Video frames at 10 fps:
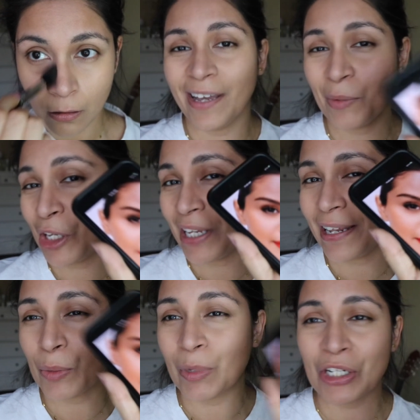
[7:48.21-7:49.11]
I'm looking
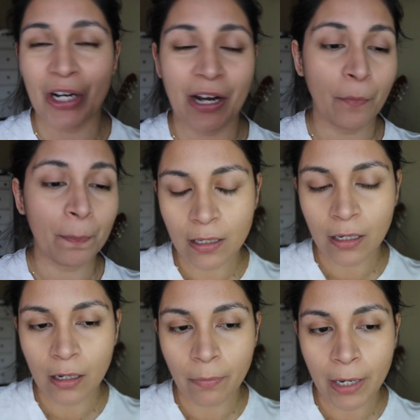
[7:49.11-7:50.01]
at her picture here.
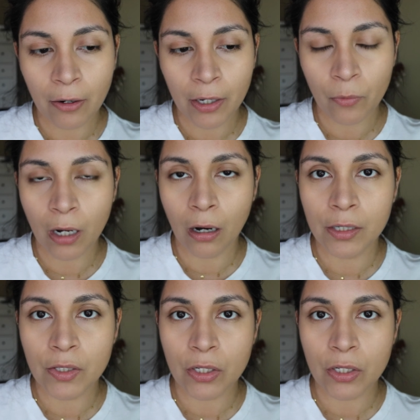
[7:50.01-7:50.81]
Thinking about in regards